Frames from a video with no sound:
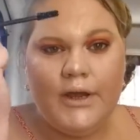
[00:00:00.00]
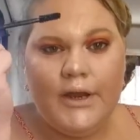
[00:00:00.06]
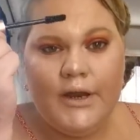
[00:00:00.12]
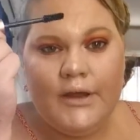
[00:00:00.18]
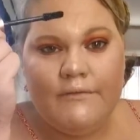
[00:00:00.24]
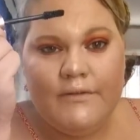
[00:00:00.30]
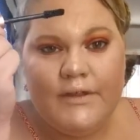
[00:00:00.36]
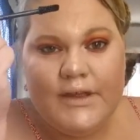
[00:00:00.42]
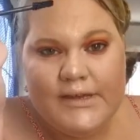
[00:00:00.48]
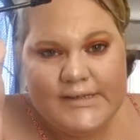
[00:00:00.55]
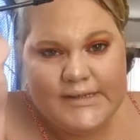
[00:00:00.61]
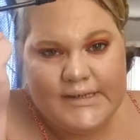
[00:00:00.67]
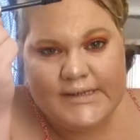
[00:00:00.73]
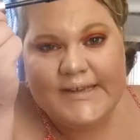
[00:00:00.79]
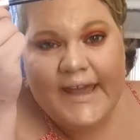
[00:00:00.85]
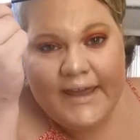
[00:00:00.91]
The price
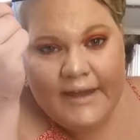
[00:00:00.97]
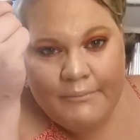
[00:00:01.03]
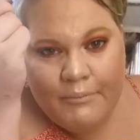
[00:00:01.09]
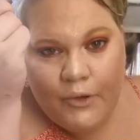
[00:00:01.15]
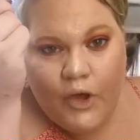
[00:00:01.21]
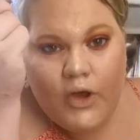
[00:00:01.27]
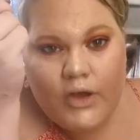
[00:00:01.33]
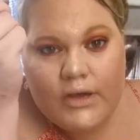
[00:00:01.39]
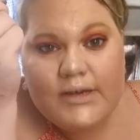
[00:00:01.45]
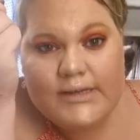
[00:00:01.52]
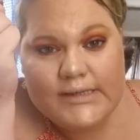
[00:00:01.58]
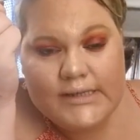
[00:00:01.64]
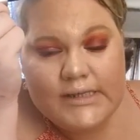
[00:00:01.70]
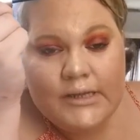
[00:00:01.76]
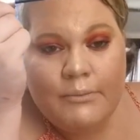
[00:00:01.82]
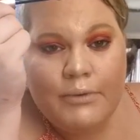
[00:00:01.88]
point
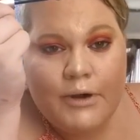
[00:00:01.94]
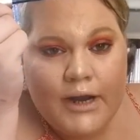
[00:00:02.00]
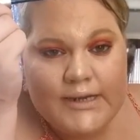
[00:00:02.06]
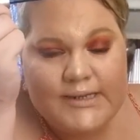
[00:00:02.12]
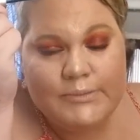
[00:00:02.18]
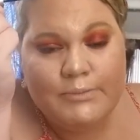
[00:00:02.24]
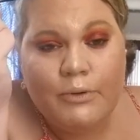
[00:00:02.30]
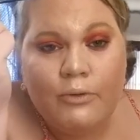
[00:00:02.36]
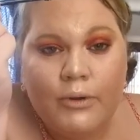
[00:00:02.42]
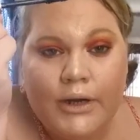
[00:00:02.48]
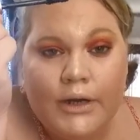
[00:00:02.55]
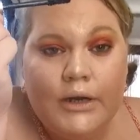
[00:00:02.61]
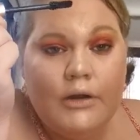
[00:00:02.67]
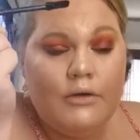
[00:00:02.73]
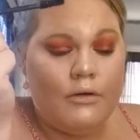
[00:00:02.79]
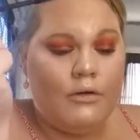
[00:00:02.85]
on Too
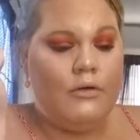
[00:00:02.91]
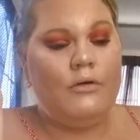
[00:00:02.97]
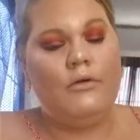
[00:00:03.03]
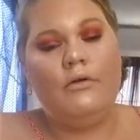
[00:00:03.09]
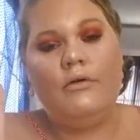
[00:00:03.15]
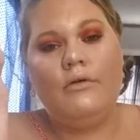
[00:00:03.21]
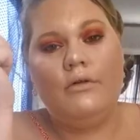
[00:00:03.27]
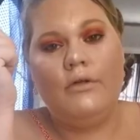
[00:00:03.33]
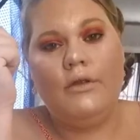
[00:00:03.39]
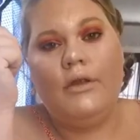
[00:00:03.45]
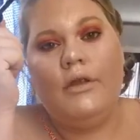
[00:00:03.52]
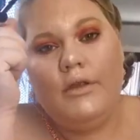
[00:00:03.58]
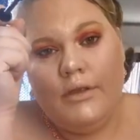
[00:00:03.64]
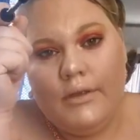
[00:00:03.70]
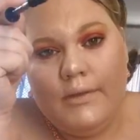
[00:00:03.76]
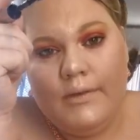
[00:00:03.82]
Faced Better Than
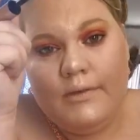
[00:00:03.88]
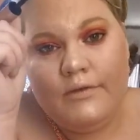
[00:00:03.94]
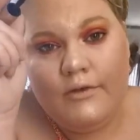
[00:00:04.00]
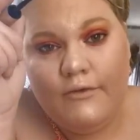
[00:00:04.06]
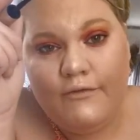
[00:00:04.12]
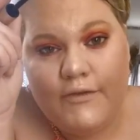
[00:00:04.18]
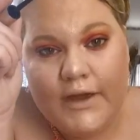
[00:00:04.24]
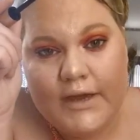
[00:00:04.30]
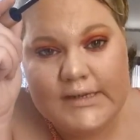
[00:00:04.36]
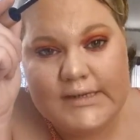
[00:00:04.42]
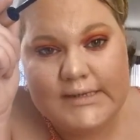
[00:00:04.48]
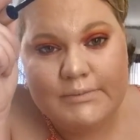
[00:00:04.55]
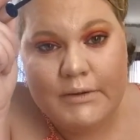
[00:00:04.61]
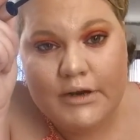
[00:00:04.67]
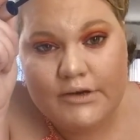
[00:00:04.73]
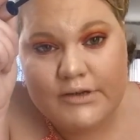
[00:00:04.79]
Sex mascara,
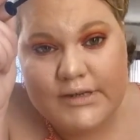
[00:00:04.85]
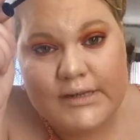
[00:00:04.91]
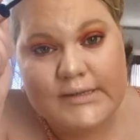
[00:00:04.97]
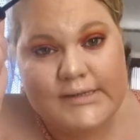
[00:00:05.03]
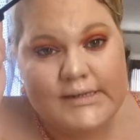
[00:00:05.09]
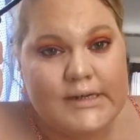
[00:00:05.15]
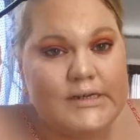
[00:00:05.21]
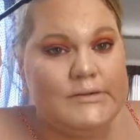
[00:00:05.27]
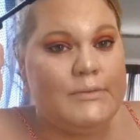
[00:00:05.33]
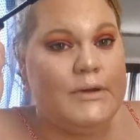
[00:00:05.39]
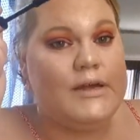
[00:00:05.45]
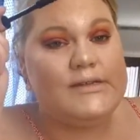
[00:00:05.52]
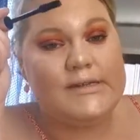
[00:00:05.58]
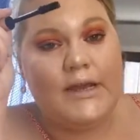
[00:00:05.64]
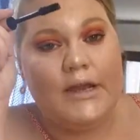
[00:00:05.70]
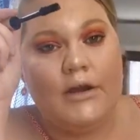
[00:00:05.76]
$23.
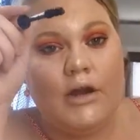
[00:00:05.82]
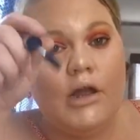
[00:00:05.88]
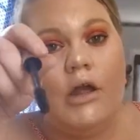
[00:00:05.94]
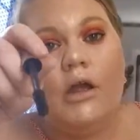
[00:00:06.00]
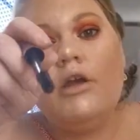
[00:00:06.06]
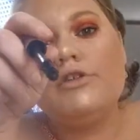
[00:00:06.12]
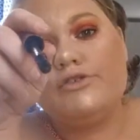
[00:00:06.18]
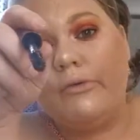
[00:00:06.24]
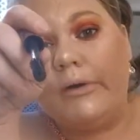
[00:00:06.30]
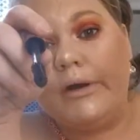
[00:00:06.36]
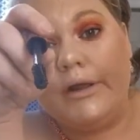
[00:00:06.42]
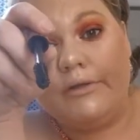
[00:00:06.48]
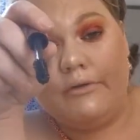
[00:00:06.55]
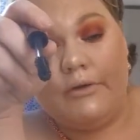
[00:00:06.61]
You do the math.